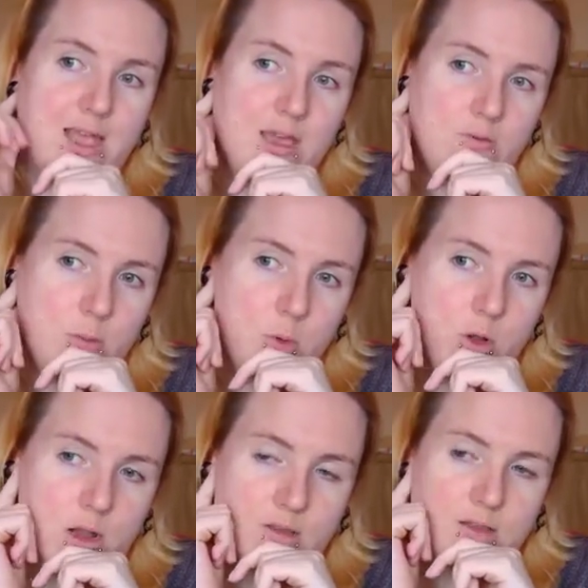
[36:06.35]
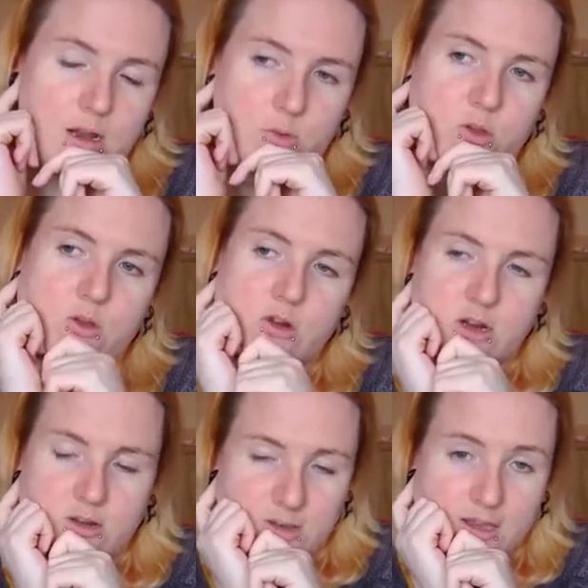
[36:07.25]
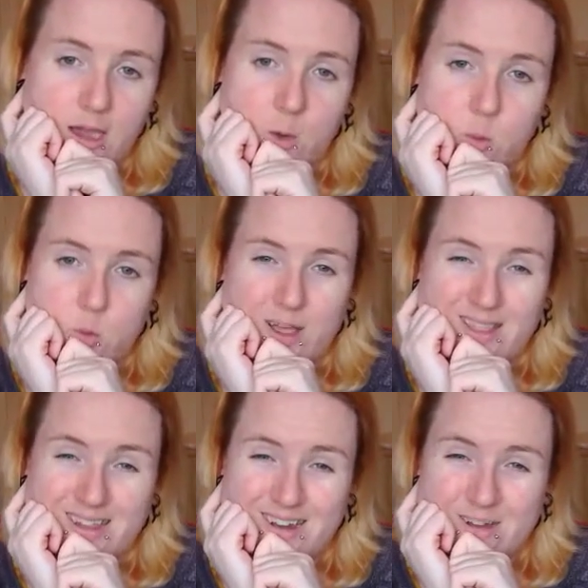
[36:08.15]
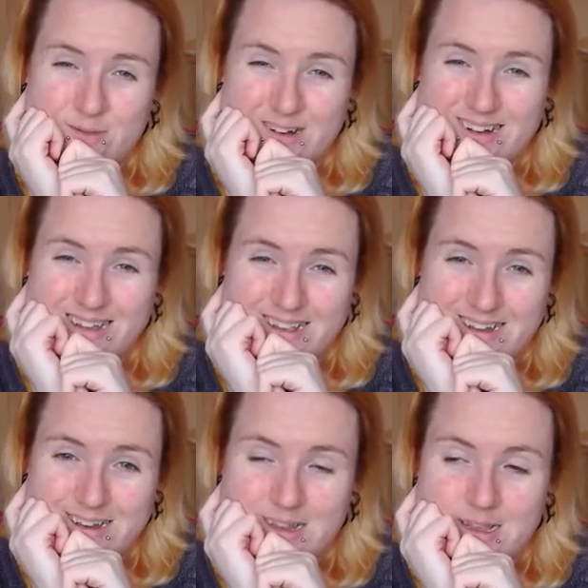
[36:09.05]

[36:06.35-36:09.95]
I gave up on and said I was going to turn into a cowl and then never did.